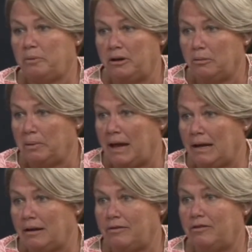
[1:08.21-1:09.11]
bring your
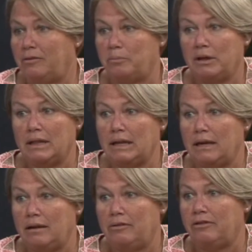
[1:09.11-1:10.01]
blankets, bring the
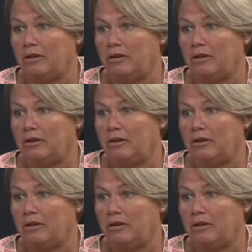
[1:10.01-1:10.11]
kids,